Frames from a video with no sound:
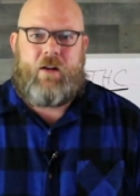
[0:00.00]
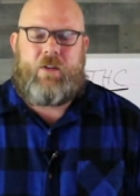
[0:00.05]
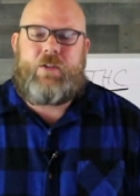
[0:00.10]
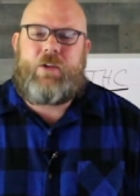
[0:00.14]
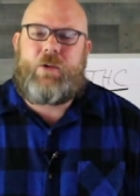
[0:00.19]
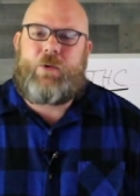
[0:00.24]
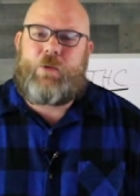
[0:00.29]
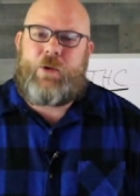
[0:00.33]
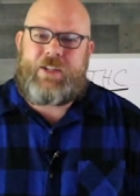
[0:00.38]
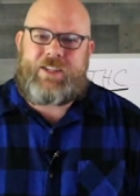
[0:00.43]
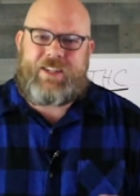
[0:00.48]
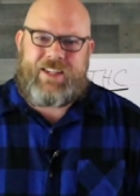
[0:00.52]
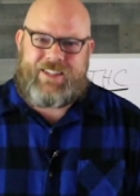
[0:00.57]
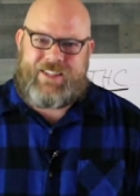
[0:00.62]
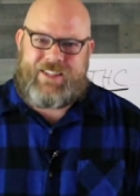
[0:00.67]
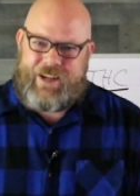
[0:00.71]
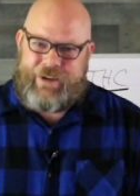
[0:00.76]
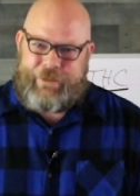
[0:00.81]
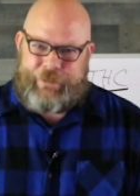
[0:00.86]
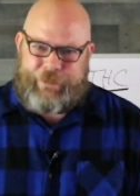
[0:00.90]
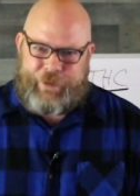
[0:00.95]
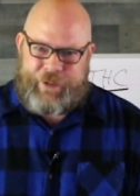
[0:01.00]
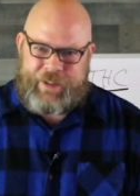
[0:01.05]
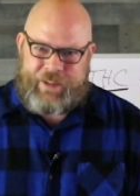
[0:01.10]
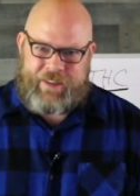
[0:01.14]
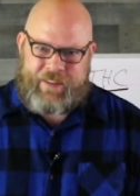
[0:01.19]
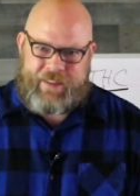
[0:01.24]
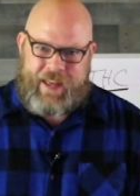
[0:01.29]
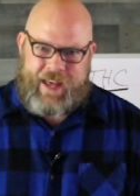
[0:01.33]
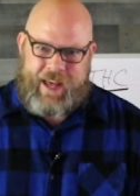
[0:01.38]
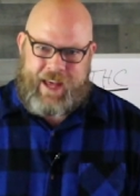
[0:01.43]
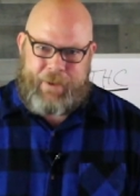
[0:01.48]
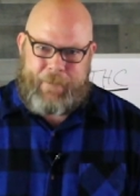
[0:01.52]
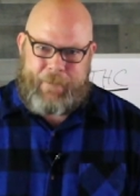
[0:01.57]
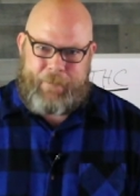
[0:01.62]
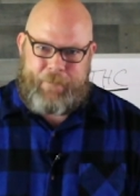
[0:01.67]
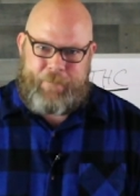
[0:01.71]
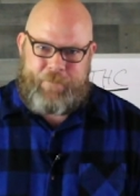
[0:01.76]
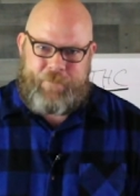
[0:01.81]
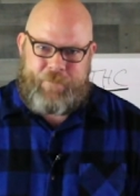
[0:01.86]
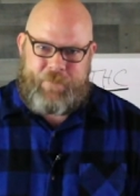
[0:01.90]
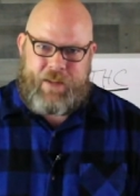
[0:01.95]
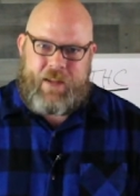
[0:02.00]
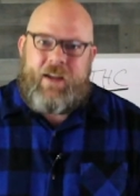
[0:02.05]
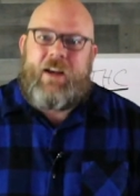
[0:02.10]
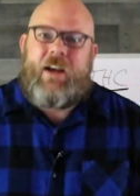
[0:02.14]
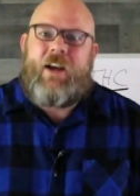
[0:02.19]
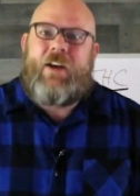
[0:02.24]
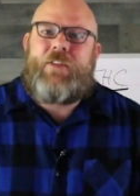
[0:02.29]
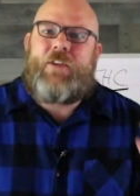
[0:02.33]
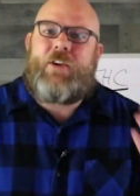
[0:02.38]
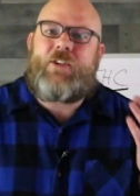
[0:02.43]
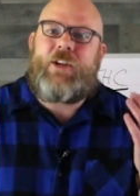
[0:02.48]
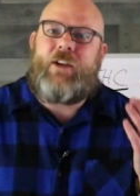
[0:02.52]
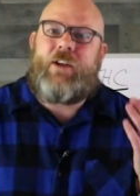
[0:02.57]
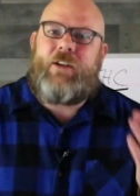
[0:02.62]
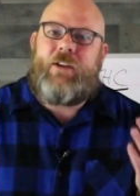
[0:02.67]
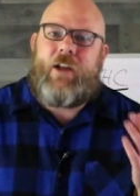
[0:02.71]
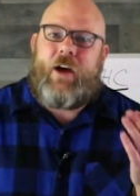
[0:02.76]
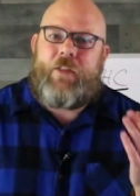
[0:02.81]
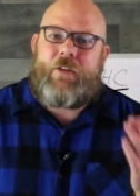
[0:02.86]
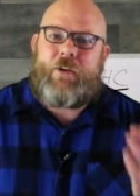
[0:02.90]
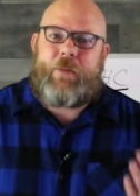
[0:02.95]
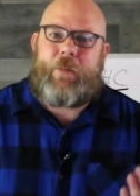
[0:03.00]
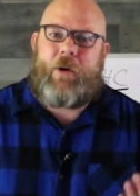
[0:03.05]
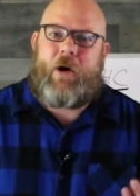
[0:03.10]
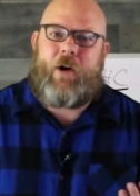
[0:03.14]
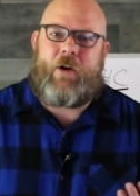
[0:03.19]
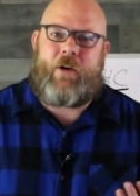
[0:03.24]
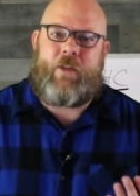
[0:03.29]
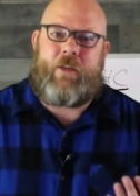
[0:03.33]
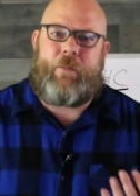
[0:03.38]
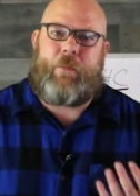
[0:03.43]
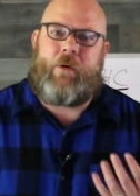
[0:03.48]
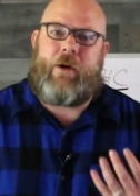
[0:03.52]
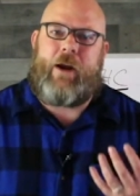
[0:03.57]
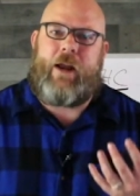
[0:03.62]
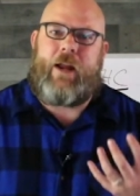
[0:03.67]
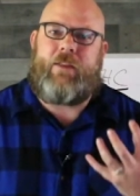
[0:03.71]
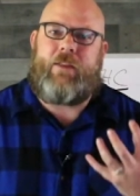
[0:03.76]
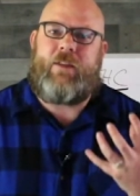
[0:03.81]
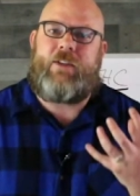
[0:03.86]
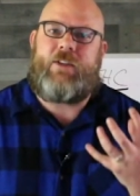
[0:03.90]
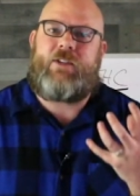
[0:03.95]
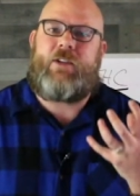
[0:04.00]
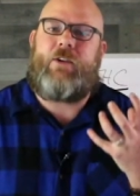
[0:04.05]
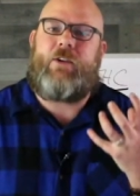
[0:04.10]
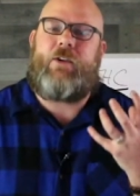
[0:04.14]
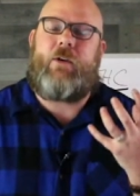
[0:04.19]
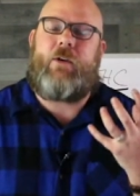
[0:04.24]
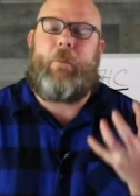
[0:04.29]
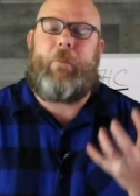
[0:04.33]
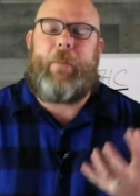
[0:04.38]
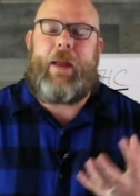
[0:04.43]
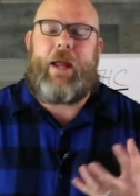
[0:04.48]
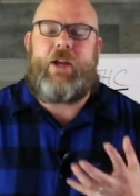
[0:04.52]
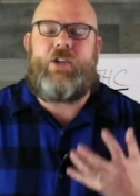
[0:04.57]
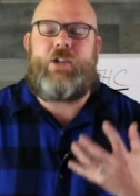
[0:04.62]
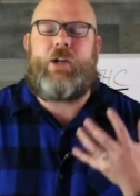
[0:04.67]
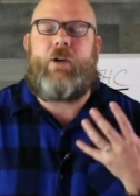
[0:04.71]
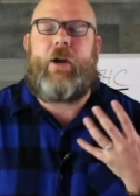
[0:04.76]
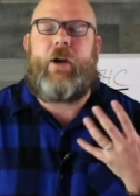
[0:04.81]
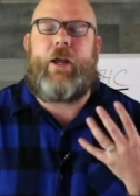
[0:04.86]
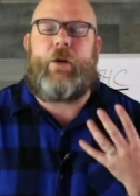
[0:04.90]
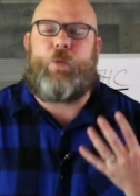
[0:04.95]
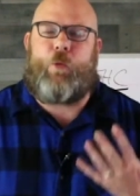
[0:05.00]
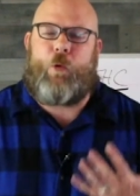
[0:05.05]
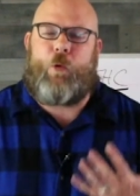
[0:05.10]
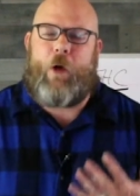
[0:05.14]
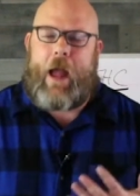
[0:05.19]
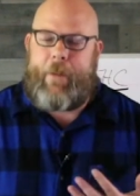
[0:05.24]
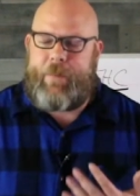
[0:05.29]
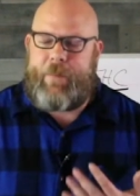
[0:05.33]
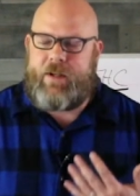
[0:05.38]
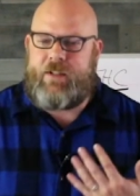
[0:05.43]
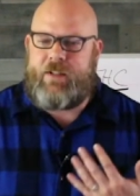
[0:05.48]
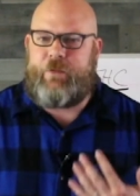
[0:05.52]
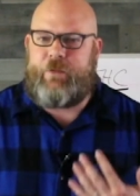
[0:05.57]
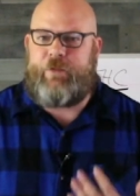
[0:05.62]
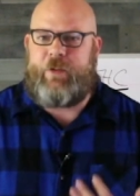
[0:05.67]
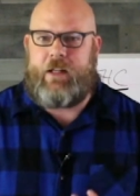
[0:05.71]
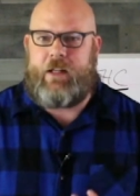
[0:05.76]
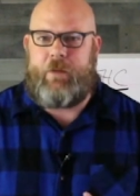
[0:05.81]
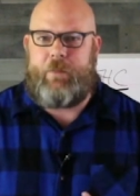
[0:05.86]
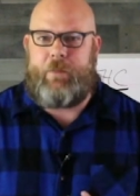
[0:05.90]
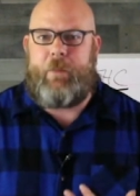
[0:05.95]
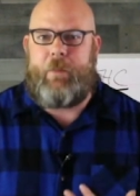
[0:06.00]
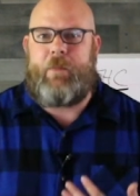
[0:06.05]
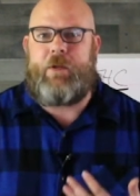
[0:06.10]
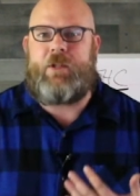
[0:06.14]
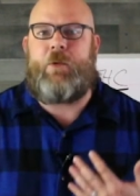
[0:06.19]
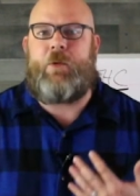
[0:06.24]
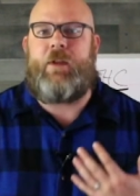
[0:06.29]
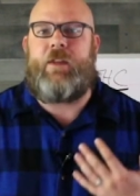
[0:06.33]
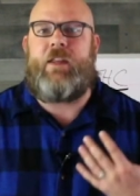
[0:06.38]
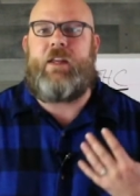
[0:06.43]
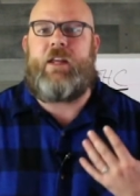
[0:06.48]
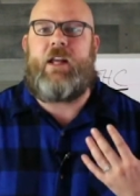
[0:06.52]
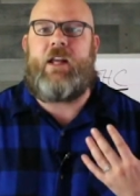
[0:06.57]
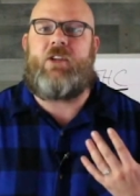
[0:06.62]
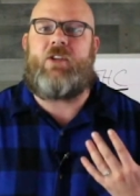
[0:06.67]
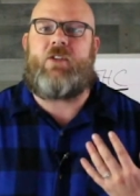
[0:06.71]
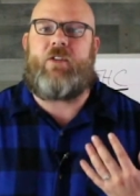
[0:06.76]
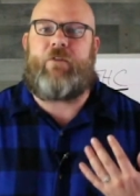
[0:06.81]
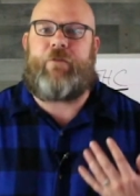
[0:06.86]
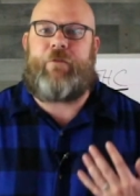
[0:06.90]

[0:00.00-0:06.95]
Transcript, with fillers: The risk is different than that. There's another part of the brain that's under major and rapid development between the ages of